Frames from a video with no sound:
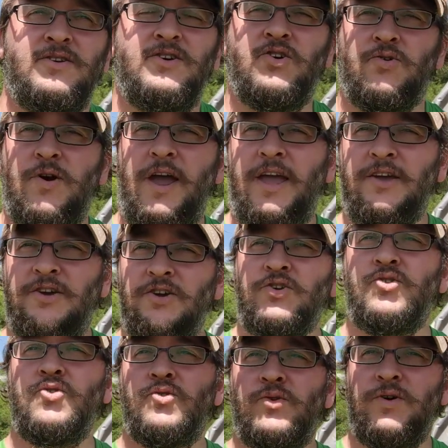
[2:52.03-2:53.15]
gray
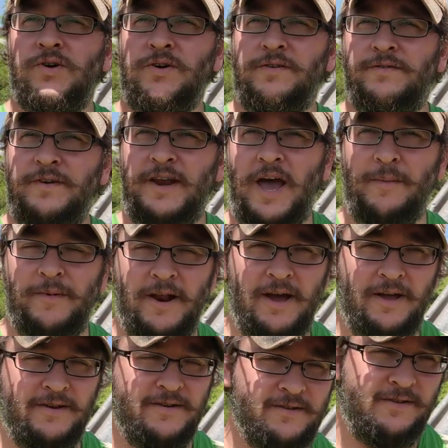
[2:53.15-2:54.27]
goo
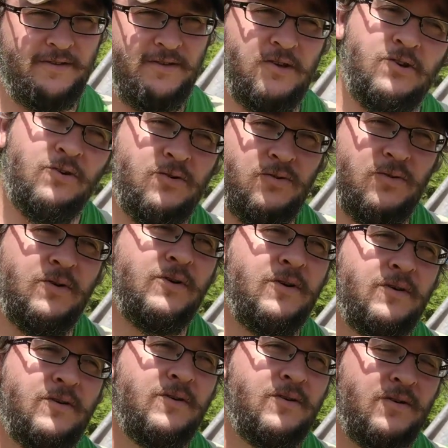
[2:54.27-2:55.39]
phenomenon.
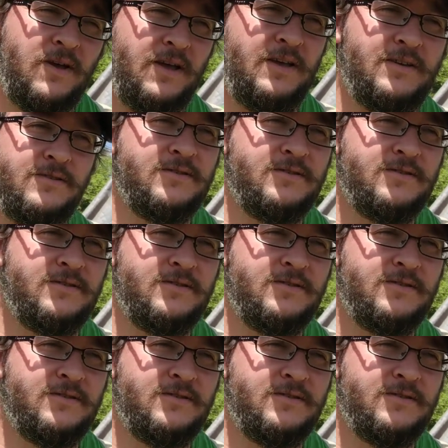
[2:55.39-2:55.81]
A